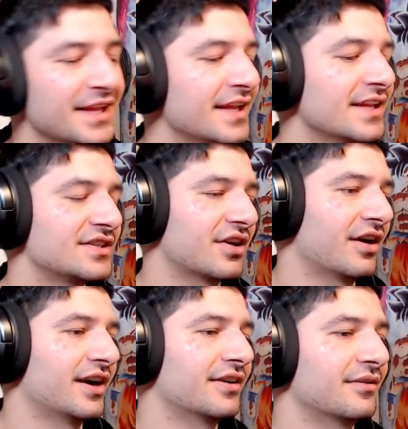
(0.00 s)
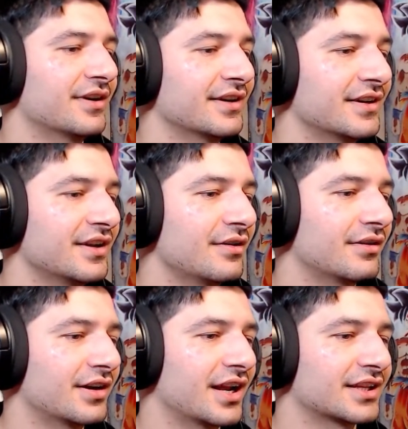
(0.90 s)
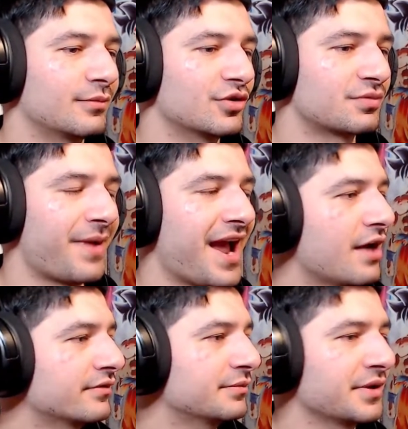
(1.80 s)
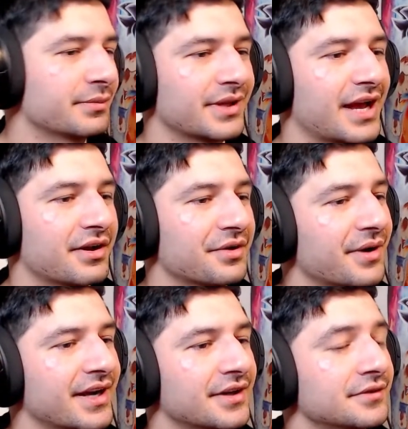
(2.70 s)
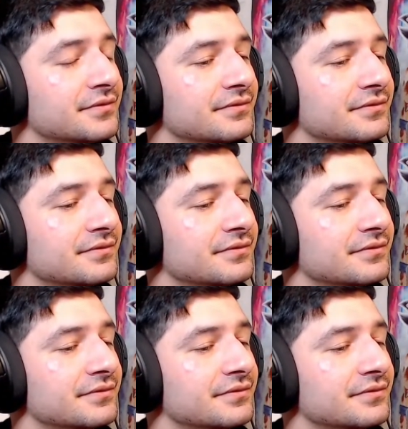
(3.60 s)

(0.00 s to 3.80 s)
it's alright, don't worry. We got like the most powerful people out here right now.